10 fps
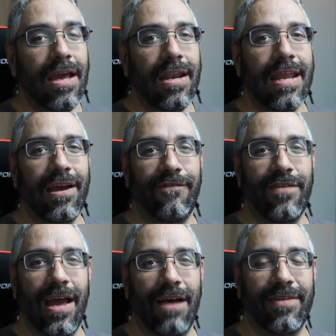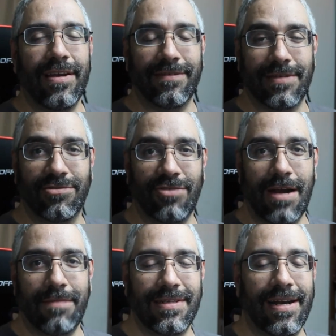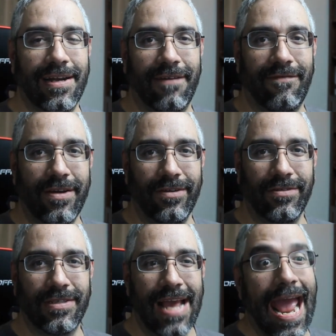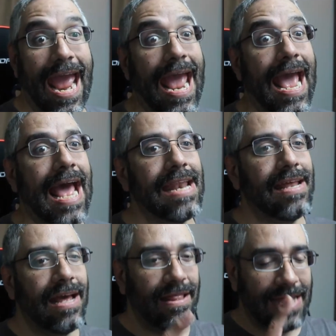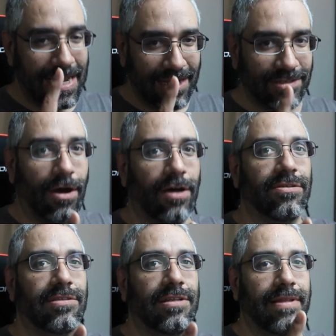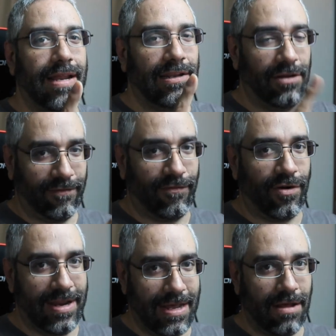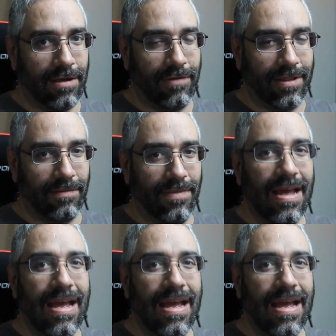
Now if you have enough subscribers and enough views, and that is also something that it looks for in the algorithm,